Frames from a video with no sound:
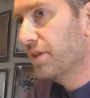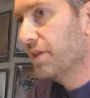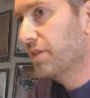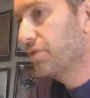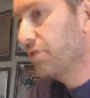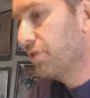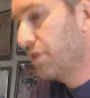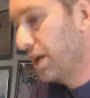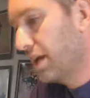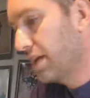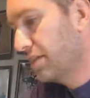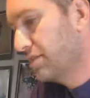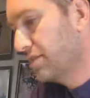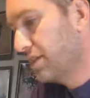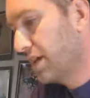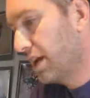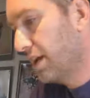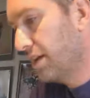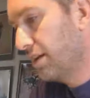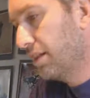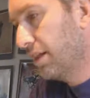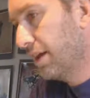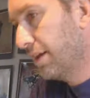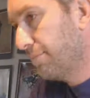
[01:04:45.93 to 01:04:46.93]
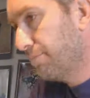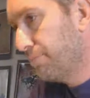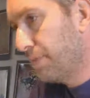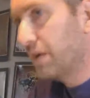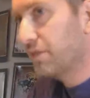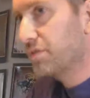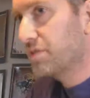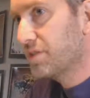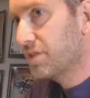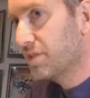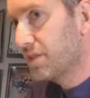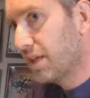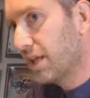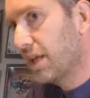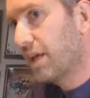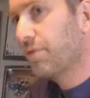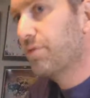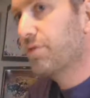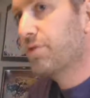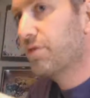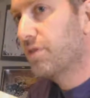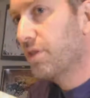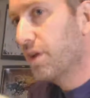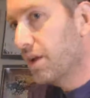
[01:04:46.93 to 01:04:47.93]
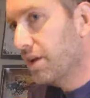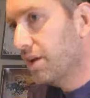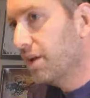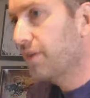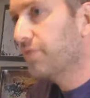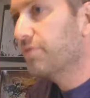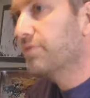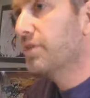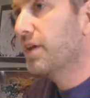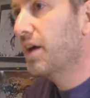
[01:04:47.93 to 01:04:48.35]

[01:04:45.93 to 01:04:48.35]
and their heads kind of like bounce together enough